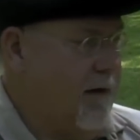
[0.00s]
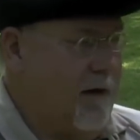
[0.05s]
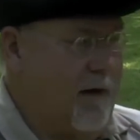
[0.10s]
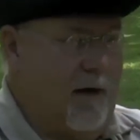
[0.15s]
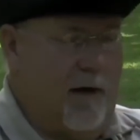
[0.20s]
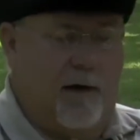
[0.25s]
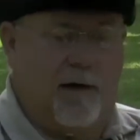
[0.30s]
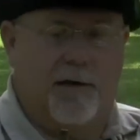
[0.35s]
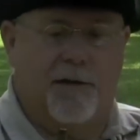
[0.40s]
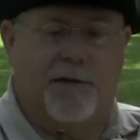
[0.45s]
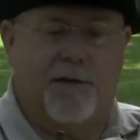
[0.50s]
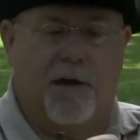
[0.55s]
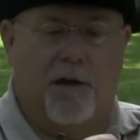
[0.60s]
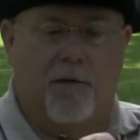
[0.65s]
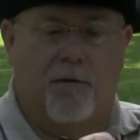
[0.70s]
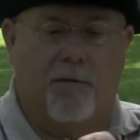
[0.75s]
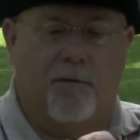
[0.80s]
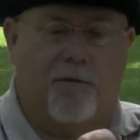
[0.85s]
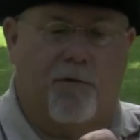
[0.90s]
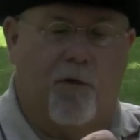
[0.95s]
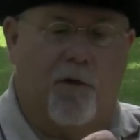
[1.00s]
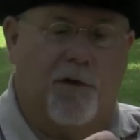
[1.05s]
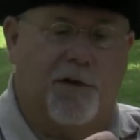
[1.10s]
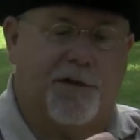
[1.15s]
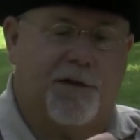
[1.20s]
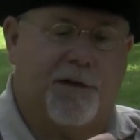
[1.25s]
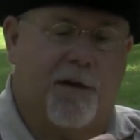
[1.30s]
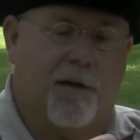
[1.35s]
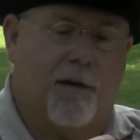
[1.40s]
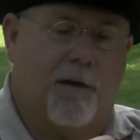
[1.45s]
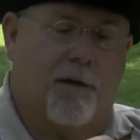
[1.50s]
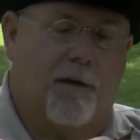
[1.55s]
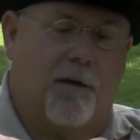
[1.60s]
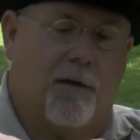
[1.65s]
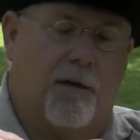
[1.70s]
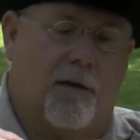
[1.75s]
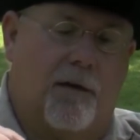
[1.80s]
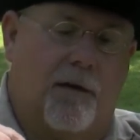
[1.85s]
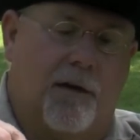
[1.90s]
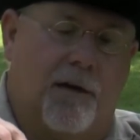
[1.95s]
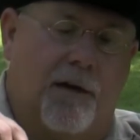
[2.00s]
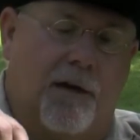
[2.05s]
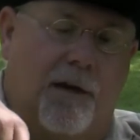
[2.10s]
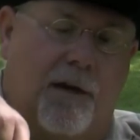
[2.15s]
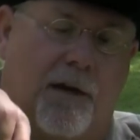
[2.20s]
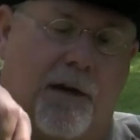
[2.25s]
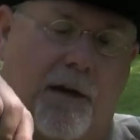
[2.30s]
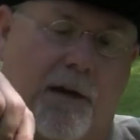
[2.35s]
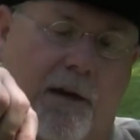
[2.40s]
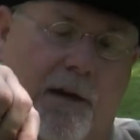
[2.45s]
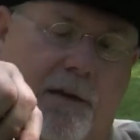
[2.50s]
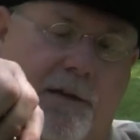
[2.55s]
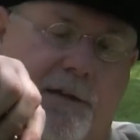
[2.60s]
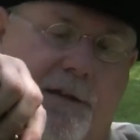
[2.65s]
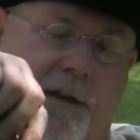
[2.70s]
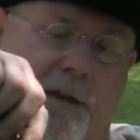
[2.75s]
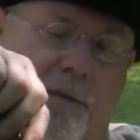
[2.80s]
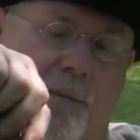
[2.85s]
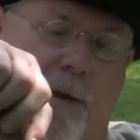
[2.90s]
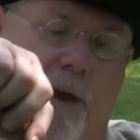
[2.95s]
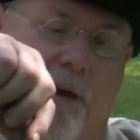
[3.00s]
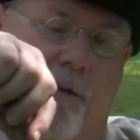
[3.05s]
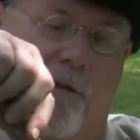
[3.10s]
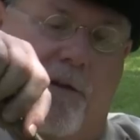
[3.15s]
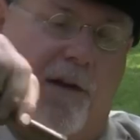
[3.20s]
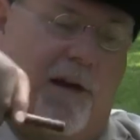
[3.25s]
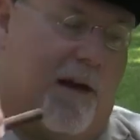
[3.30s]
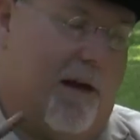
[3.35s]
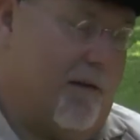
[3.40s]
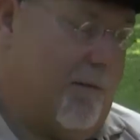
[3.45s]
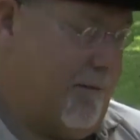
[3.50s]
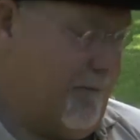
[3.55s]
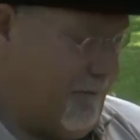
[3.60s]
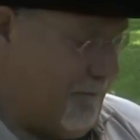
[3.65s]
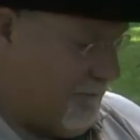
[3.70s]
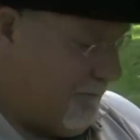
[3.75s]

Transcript: Alright, so first send the powder down.